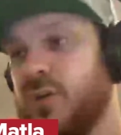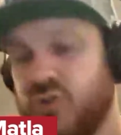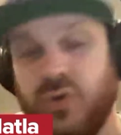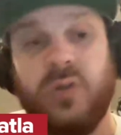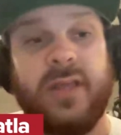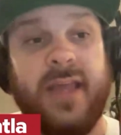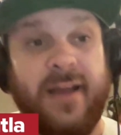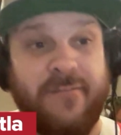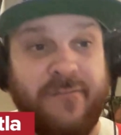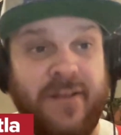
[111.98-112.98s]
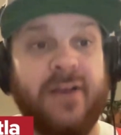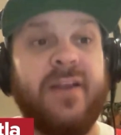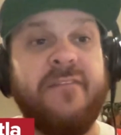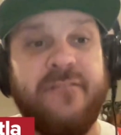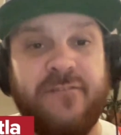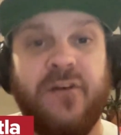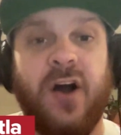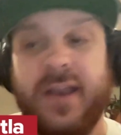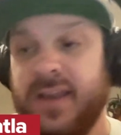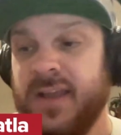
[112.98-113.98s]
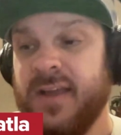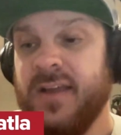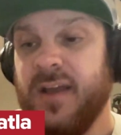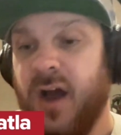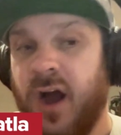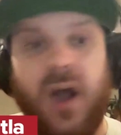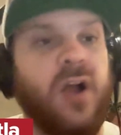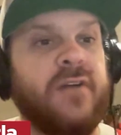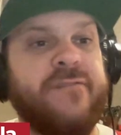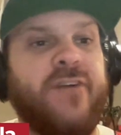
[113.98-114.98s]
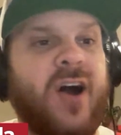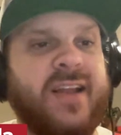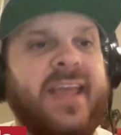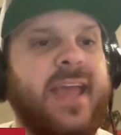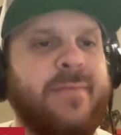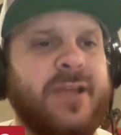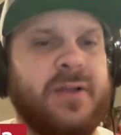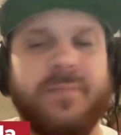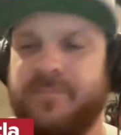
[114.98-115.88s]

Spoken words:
Truly a very fun, hard-fought game here.